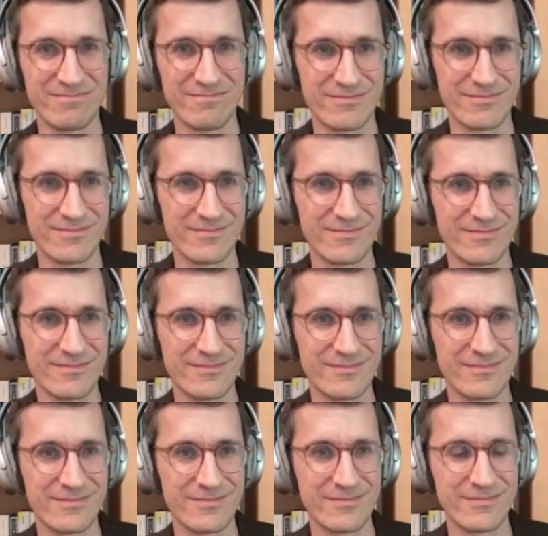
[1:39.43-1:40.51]

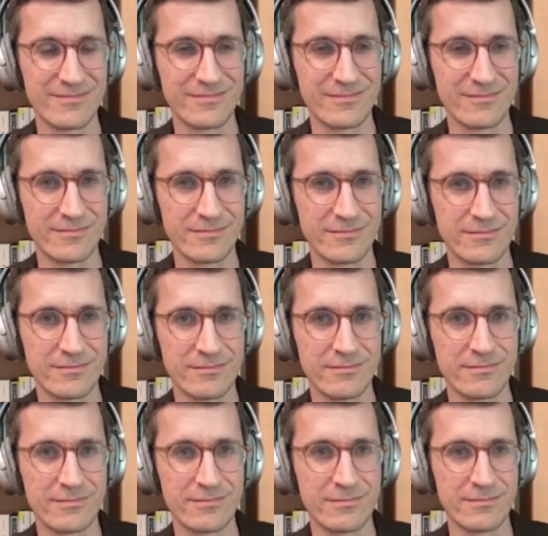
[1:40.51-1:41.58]

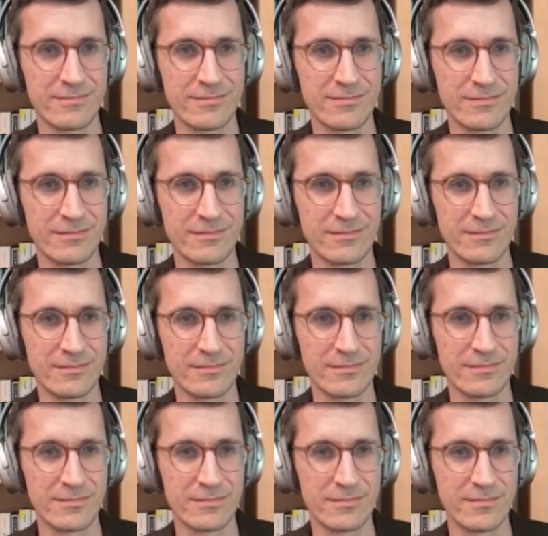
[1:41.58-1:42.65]

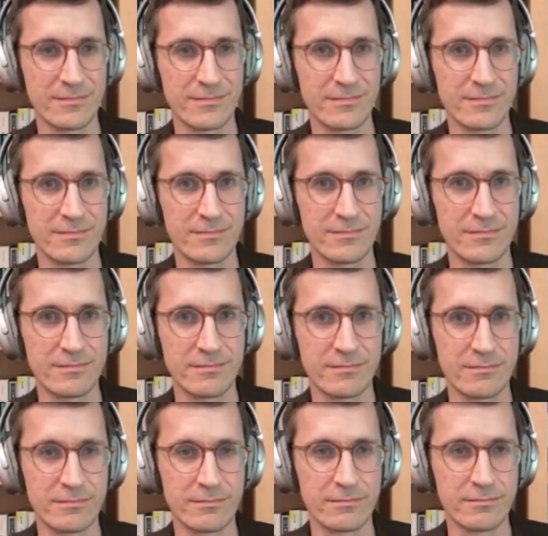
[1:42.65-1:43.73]

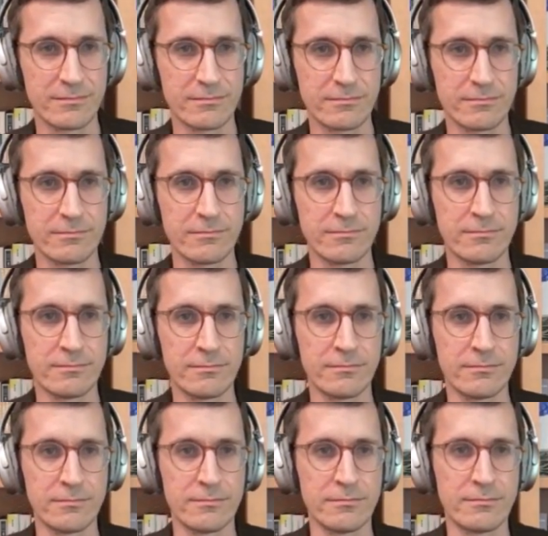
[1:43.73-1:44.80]

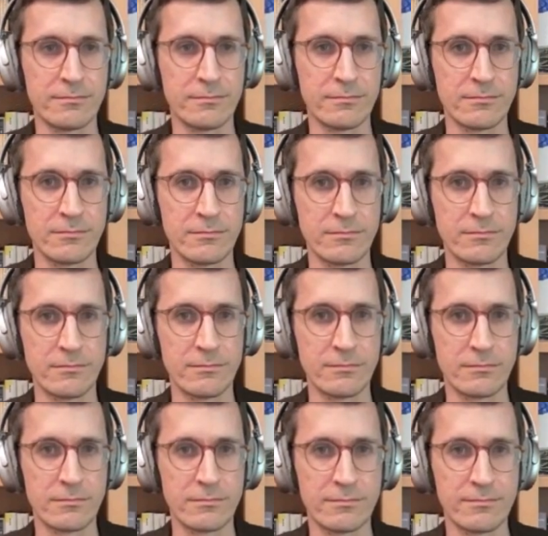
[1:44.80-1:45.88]

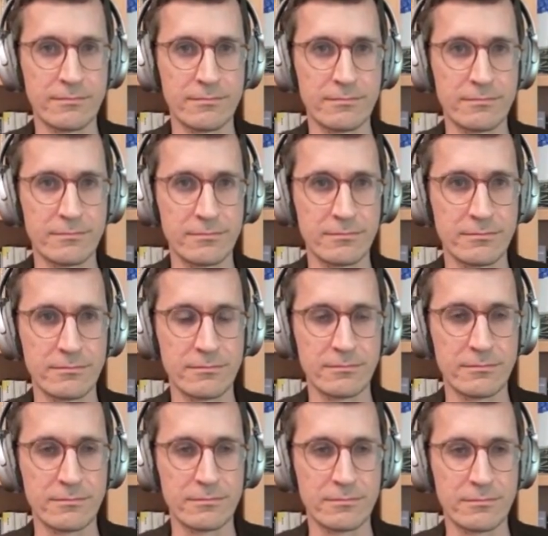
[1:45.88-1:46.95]

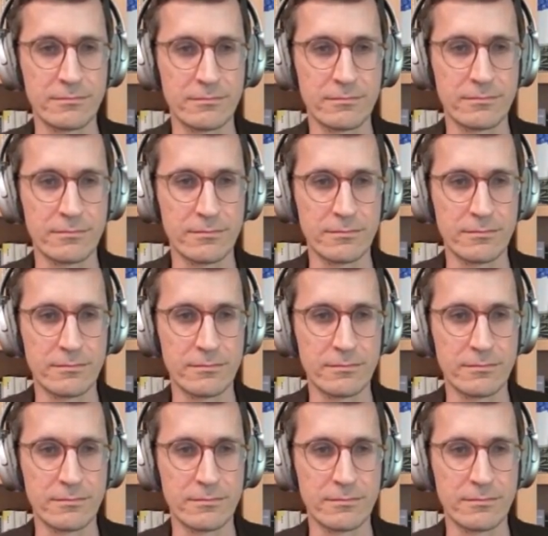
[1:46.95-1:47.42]
The person shown says nothing.